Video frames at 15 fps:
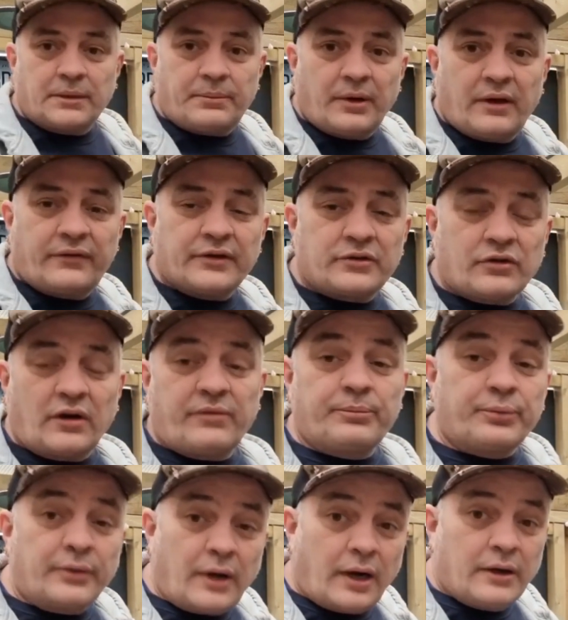the PerfectDraft
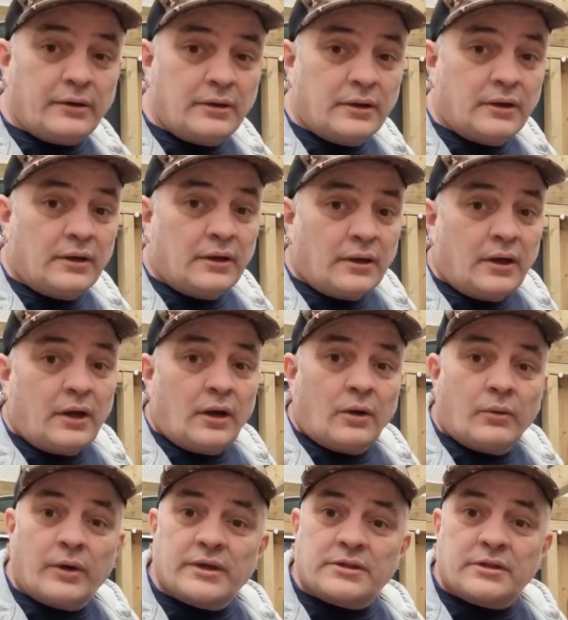Pro,
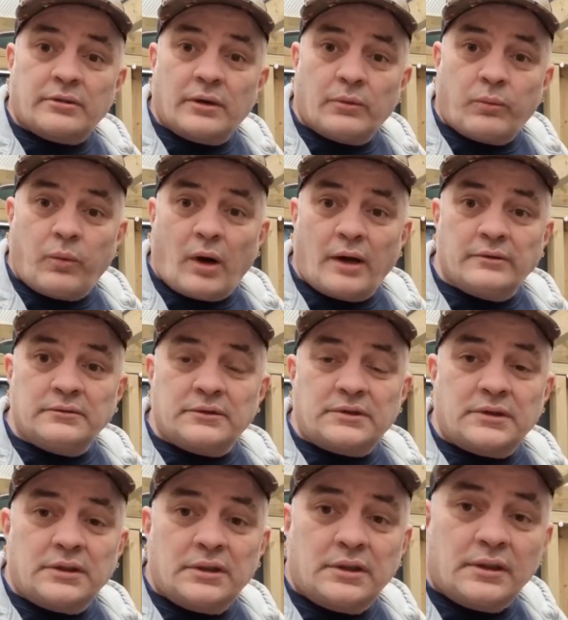whereas to it
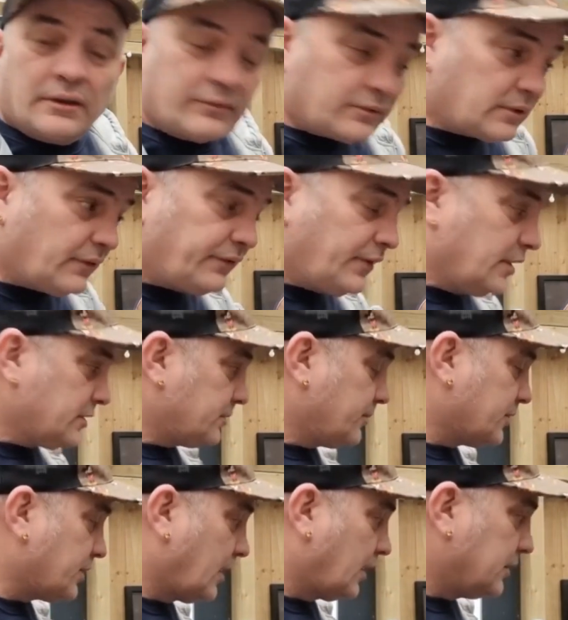won't the first
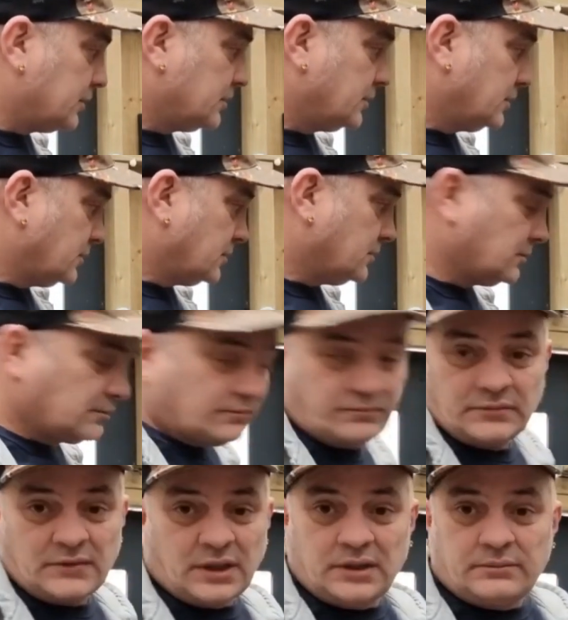machine,
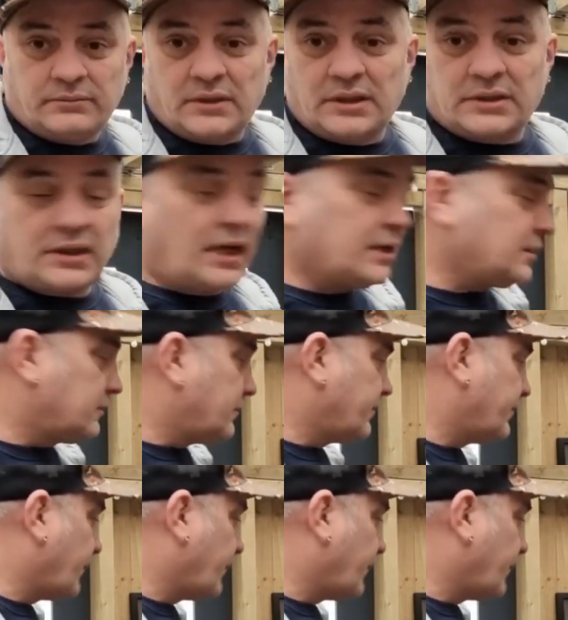the standard